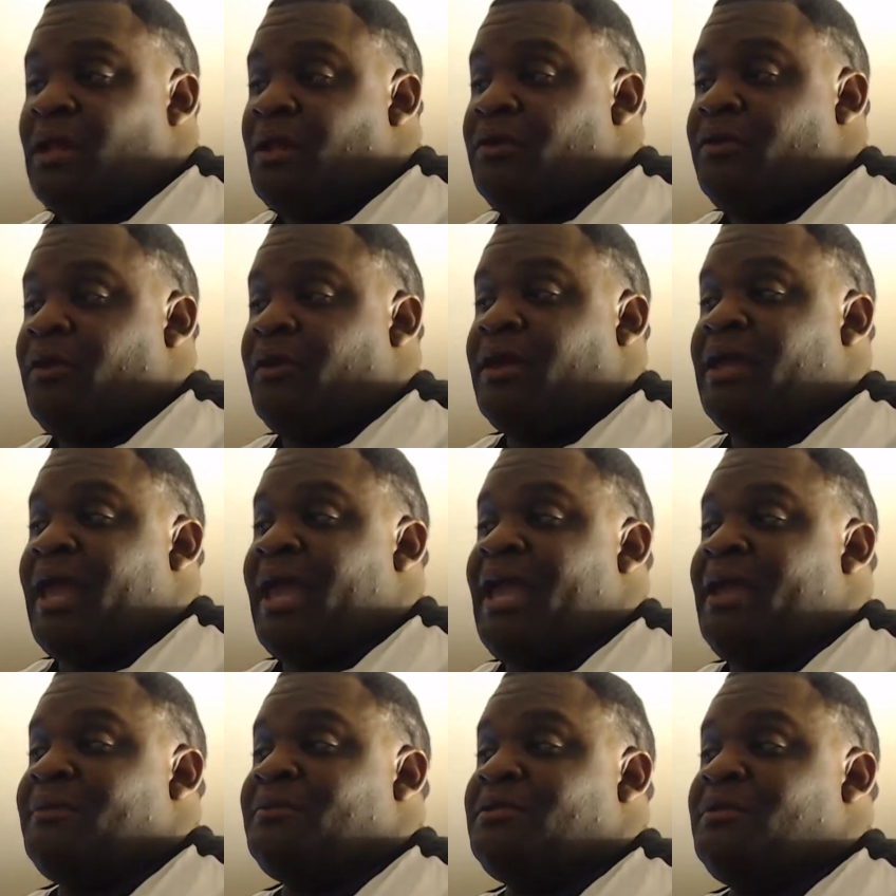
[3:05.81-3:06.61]
Their
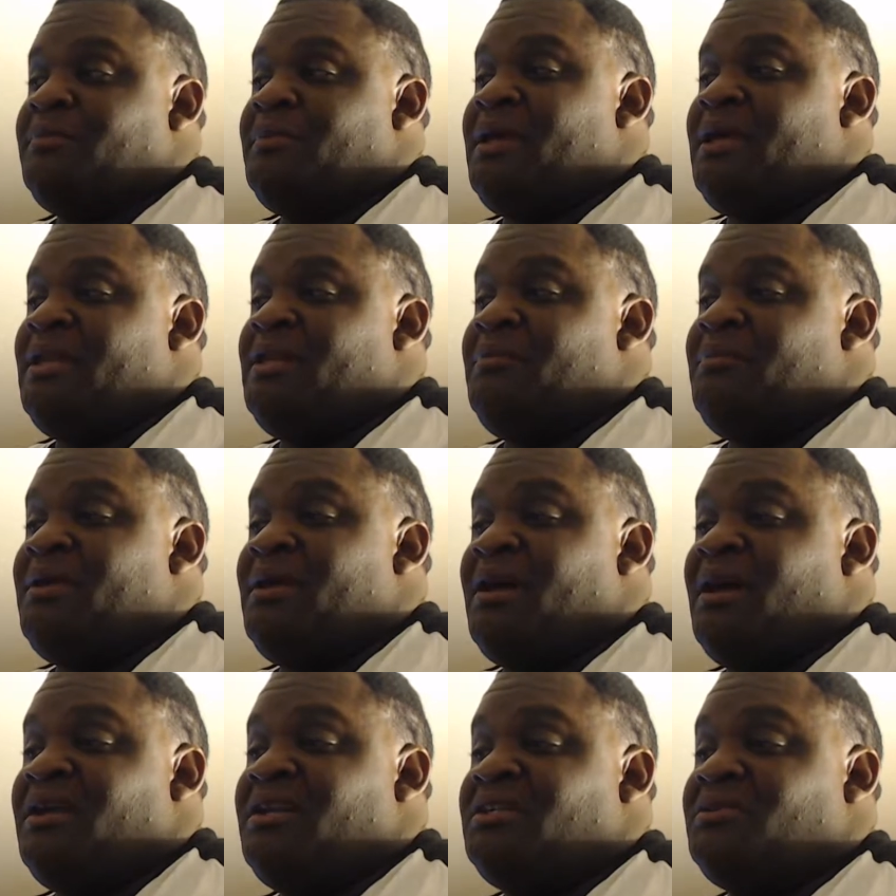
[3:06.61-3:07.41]
games, to me, to be
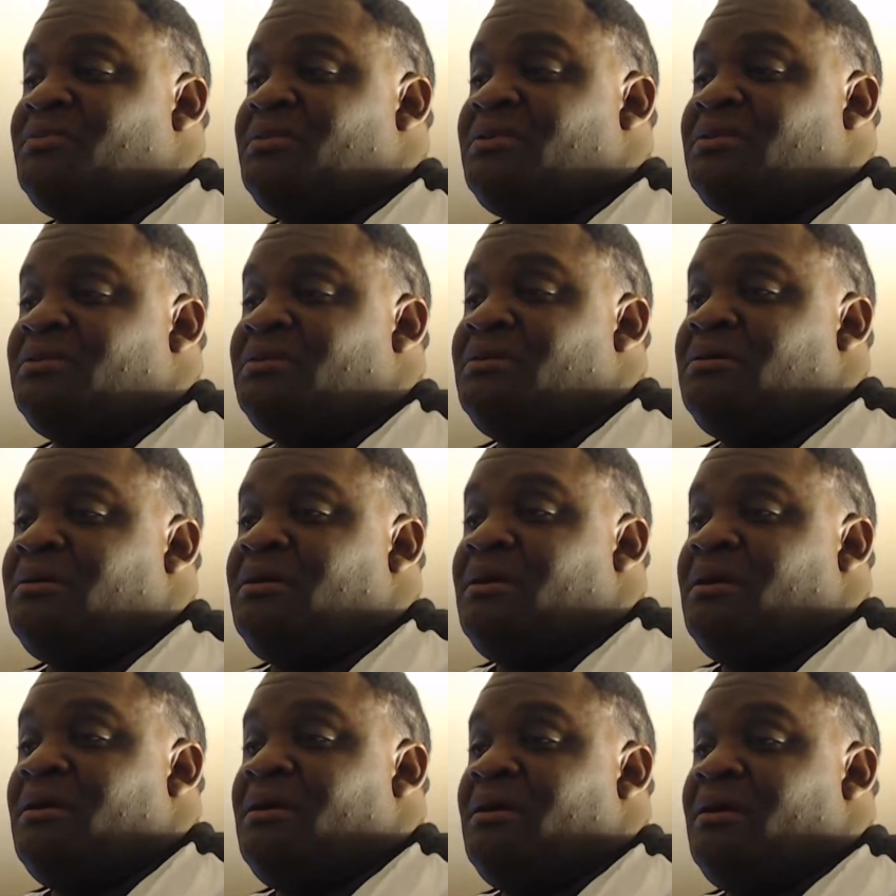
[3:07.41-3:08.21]
honest with you,
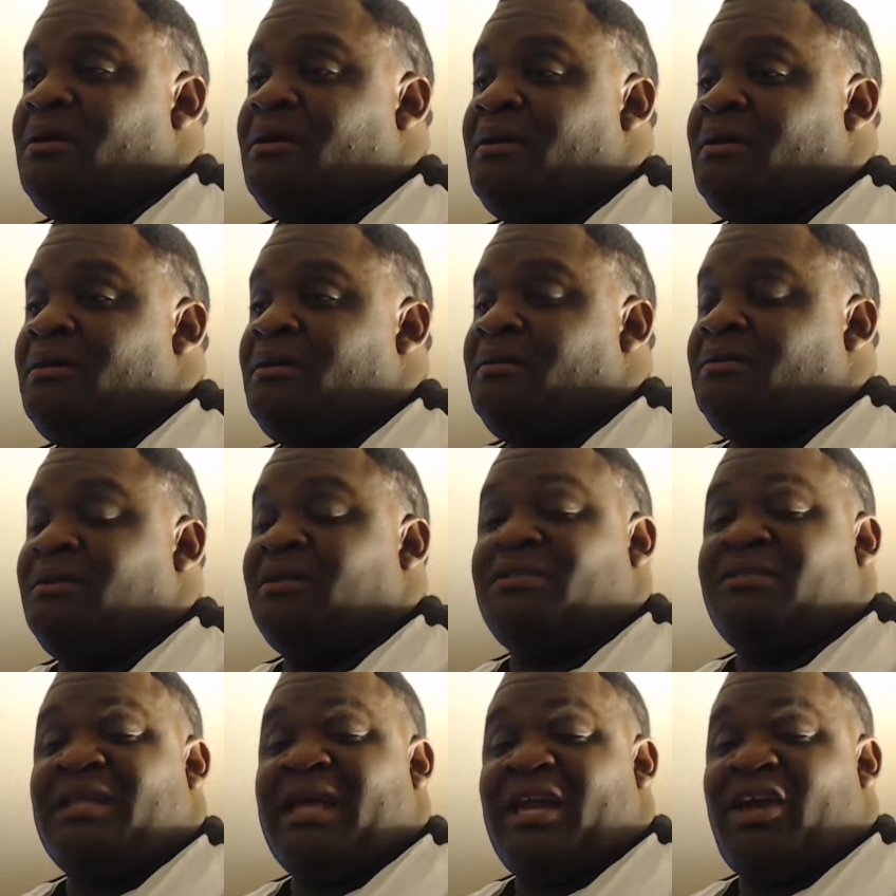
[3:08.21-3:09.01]

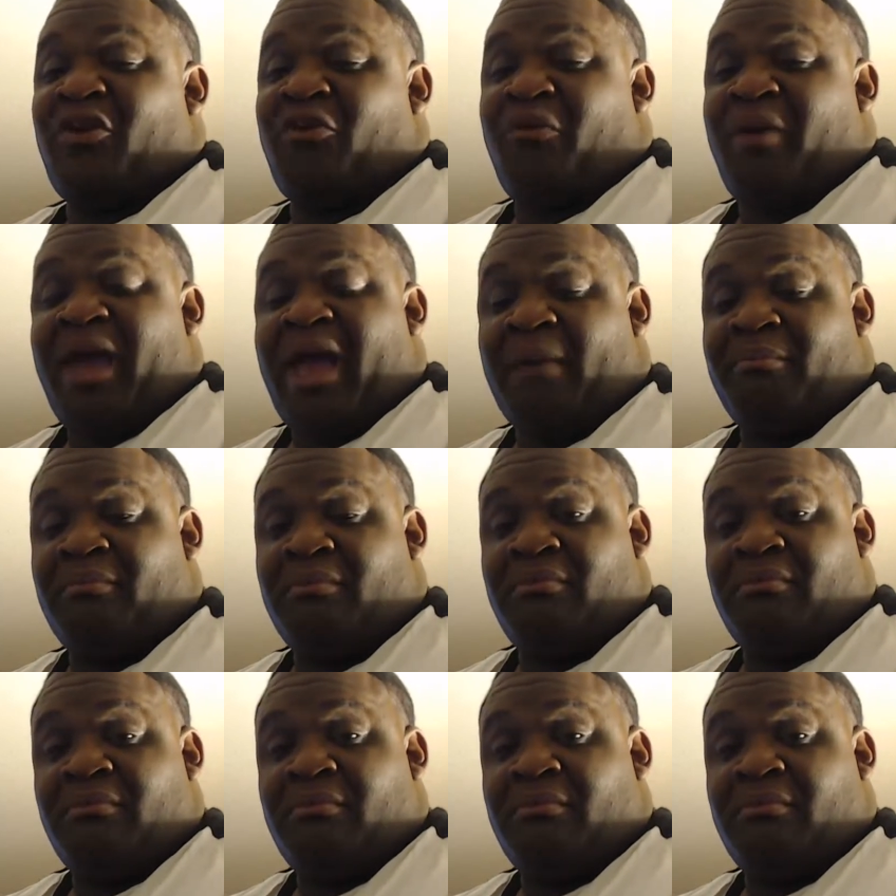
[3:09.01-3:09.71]
looks like crap.